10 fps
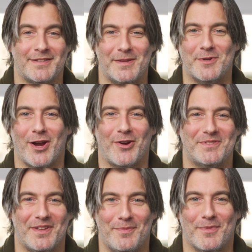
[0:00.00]
sleep
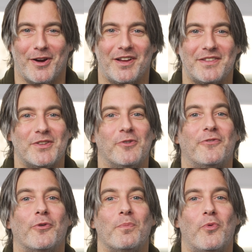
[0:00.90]
trackers on the market. So
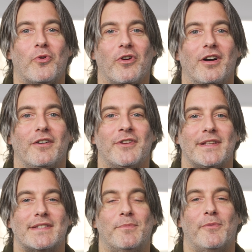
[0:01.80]
for more of
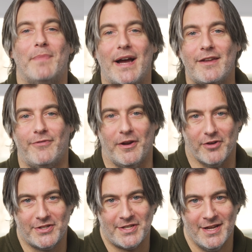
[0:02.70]
some of my
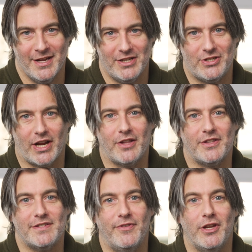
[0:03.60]
favorites, check out
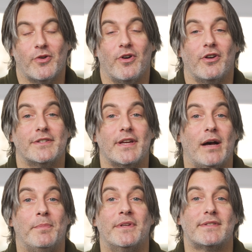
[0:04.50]
this video on our
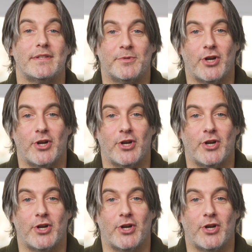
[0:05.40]
top sleep